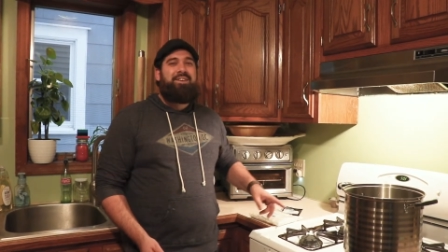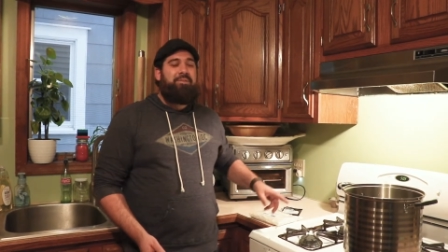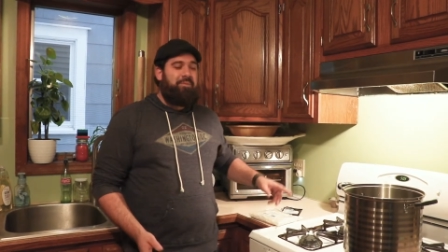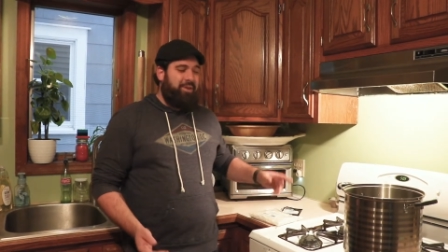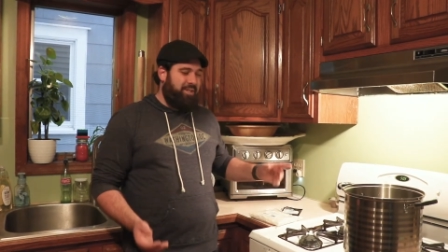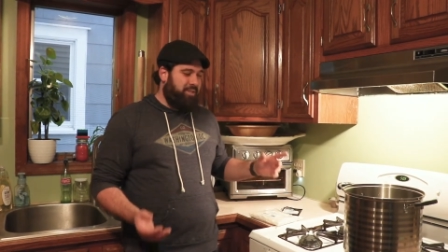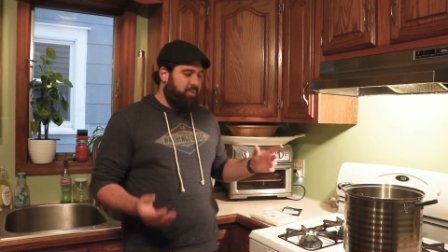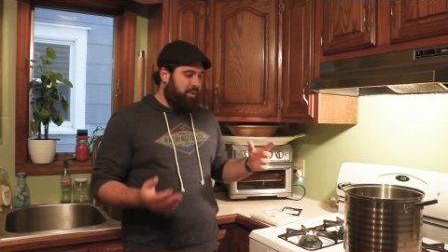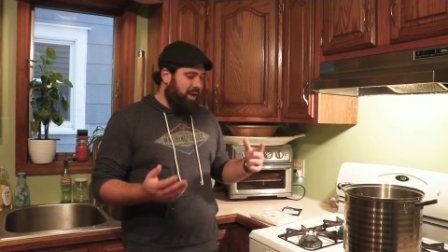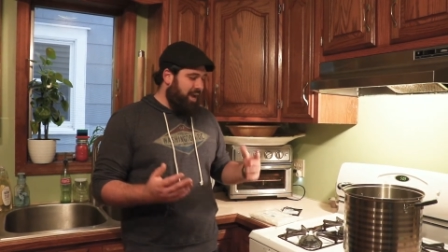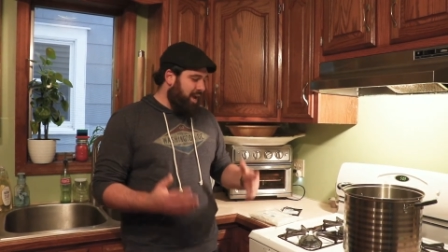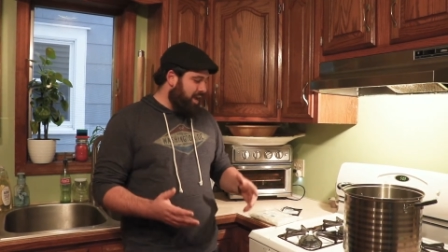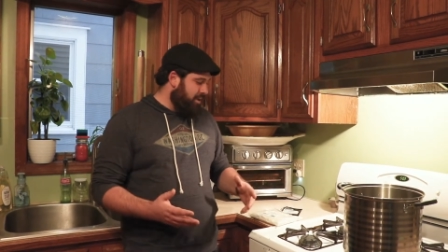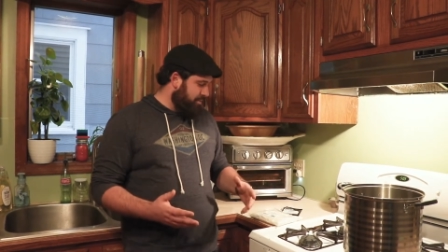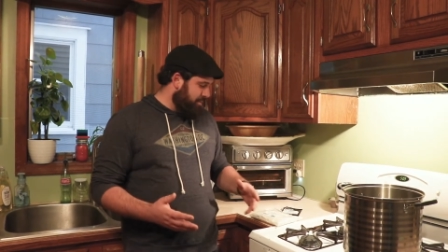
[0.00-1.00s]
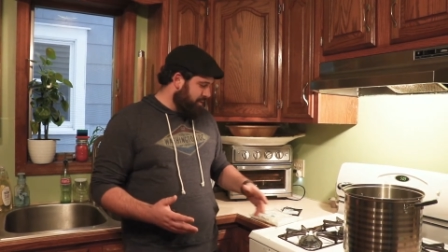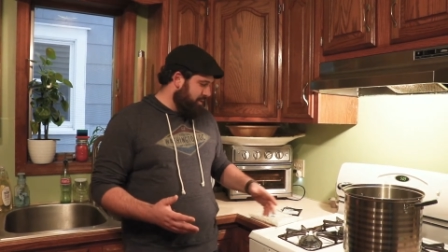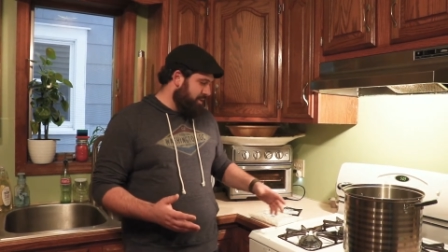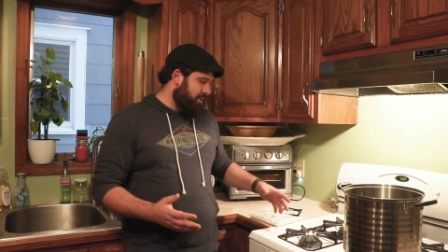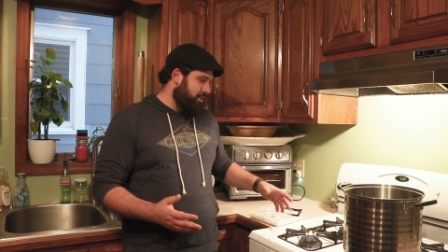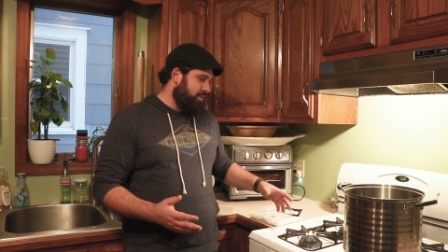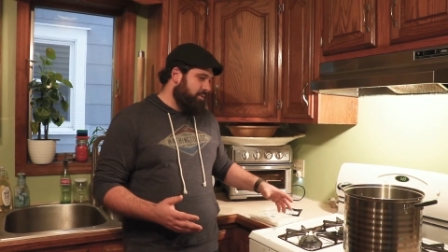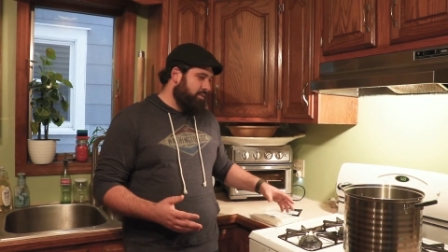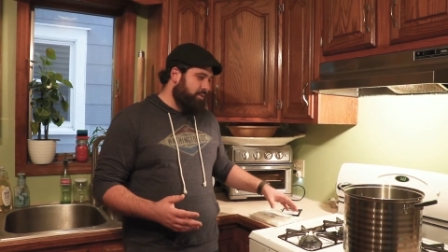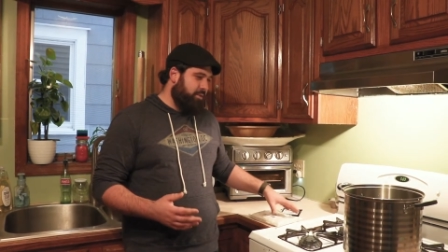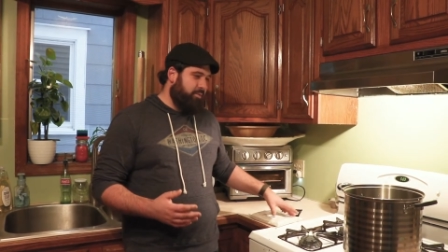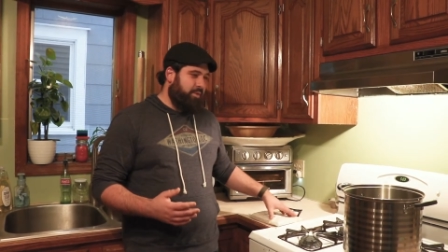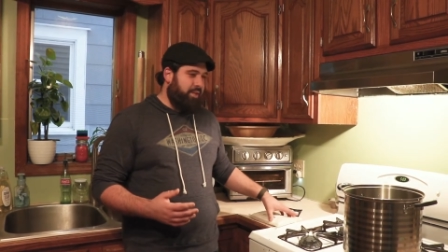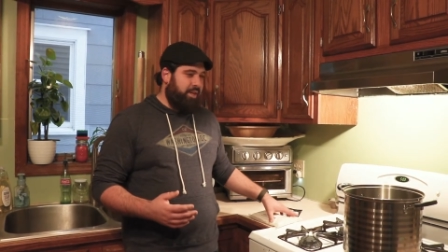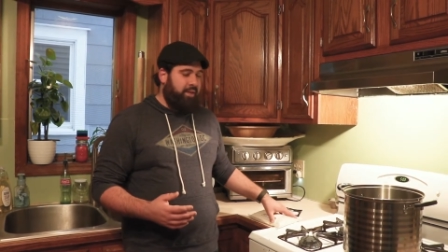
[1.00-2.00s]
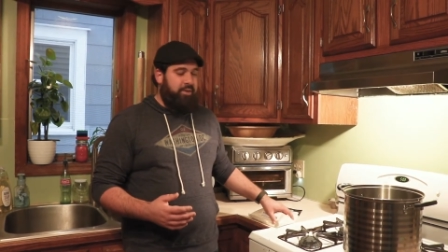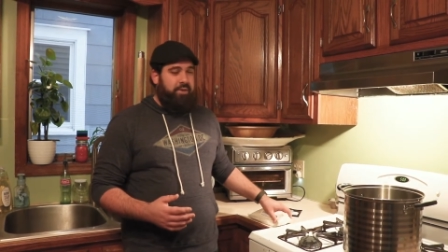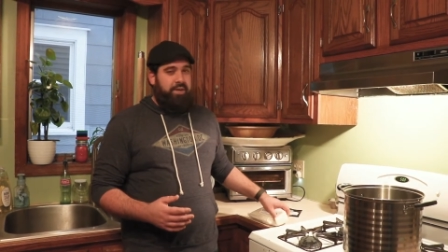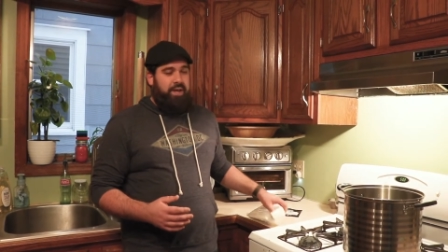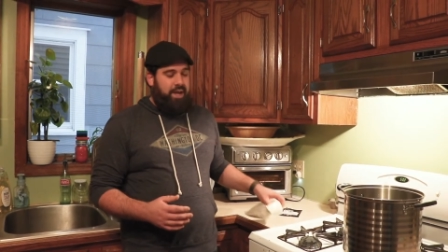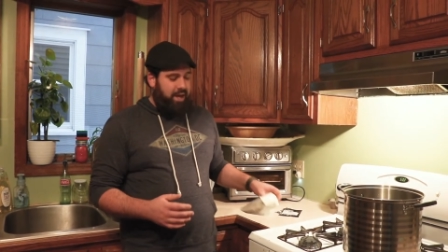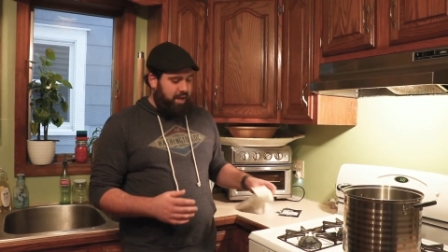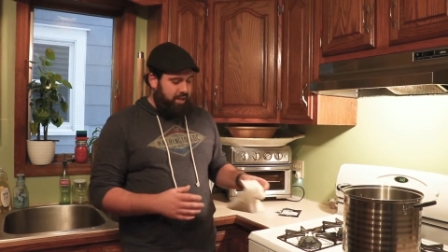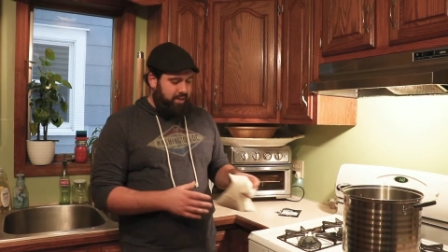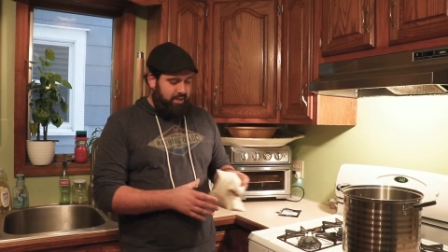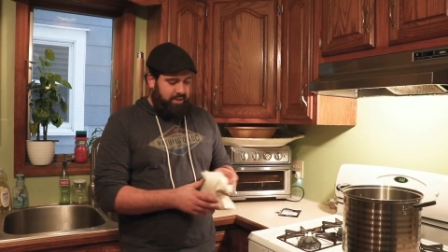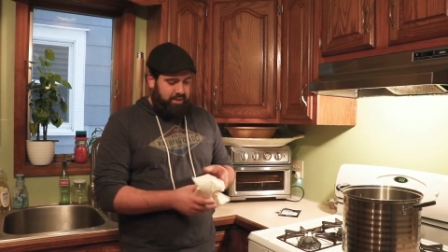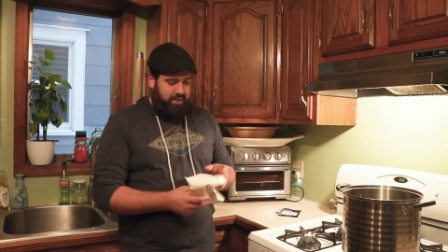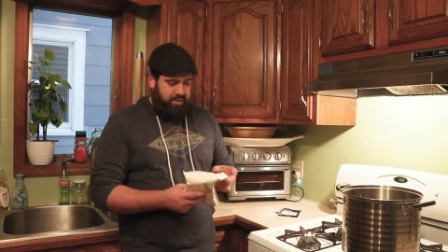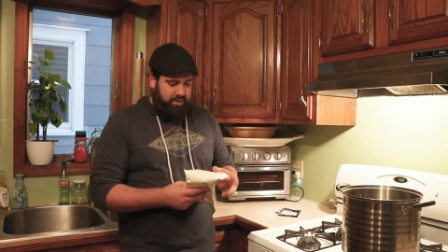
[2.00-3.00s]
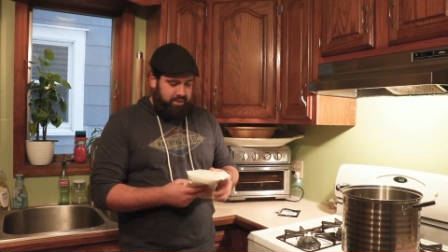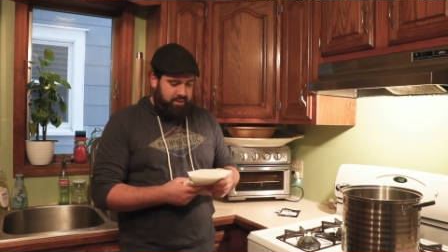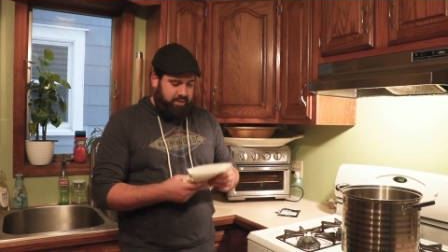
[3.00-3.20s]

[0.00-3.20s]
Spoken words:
Once we're at a boil, we're then going to add the